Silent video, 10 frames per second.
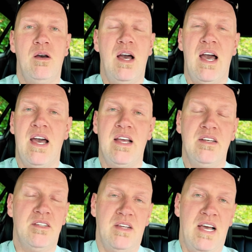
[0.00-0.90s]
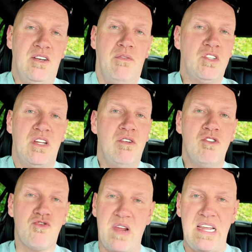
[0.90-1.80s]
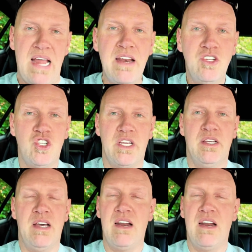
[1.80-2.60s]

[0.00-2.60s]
and obviously on green energy.